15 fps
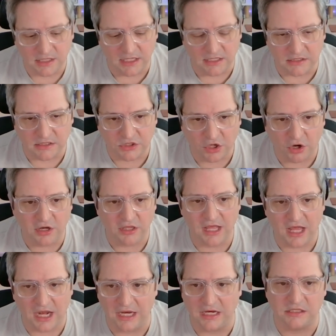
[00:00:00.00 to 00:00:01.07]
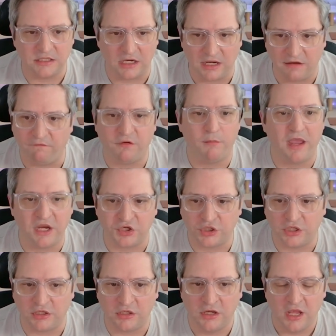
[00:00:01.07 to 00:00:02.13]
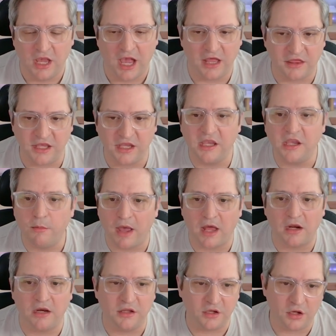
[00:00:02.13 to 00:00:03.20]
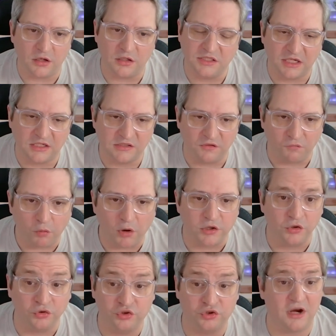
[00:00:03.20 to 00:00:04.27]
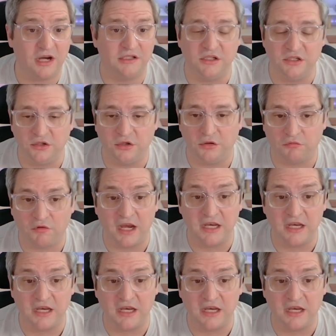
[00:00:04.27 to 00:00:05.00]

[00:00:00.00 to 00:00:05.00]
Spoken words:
is turning that into information and thinking about it in the context of what you're trying to do, right?